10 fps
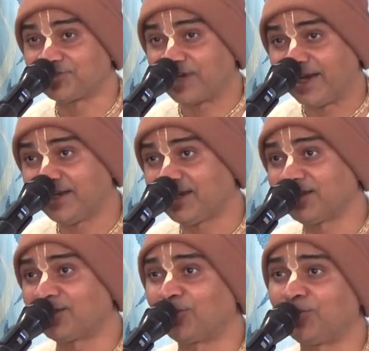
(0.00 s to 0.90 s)

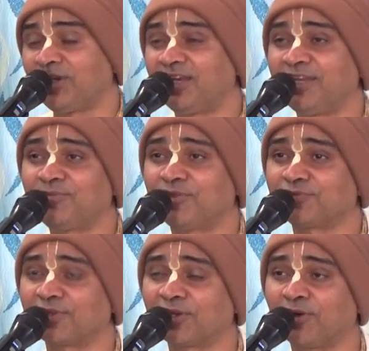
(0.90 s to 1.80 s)
chanting the holy name of
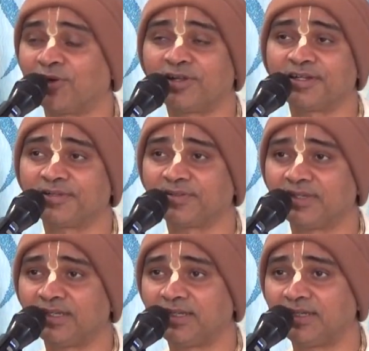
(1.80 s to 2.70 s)
the Lord,
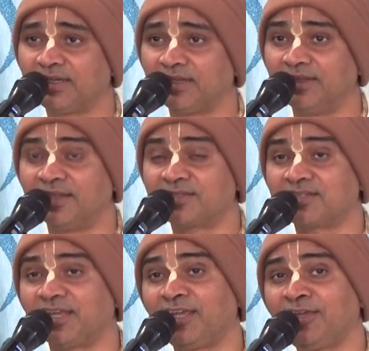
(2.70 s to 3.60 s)
the
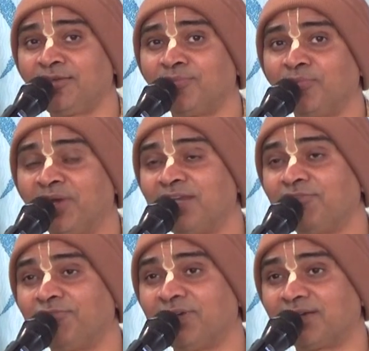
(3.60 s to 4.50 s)
same
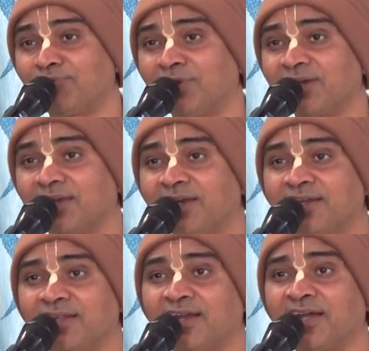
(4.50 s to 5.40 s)
benefit one
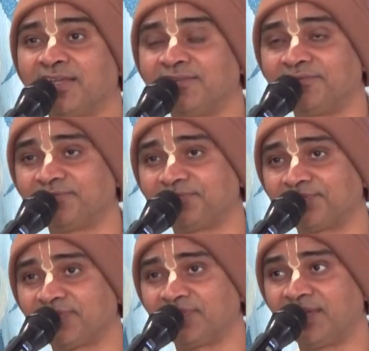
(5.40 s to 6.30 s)
can
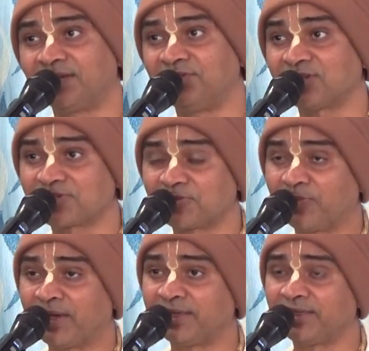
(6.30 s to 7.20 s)
derive that
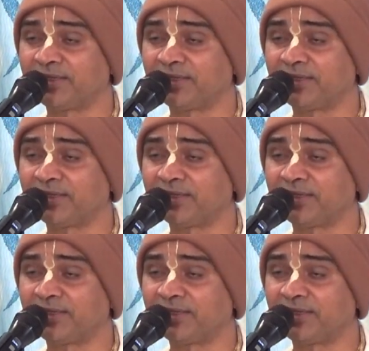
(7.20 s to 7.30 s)
just by,